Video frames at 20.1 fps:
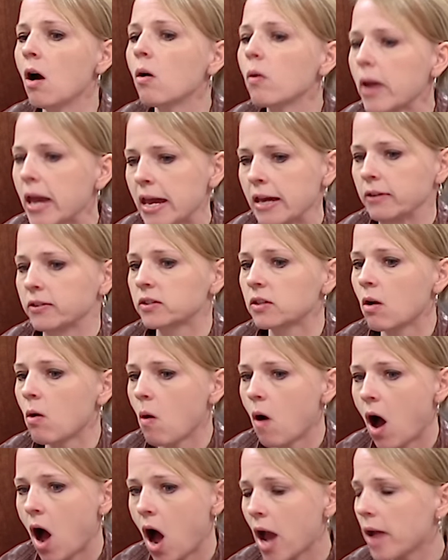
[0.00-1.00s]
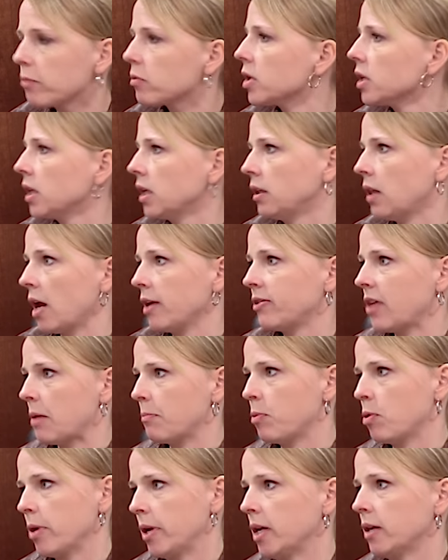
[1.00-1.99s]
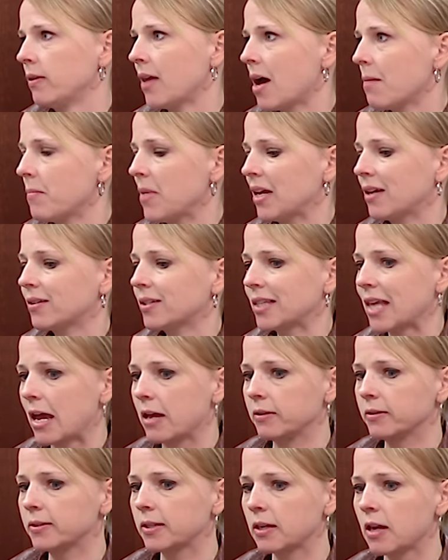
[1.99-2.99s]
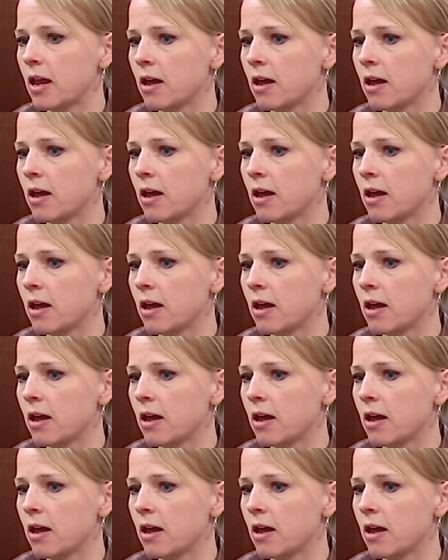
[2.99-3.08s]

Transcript: Okay, so I really like that point, and that makes sense.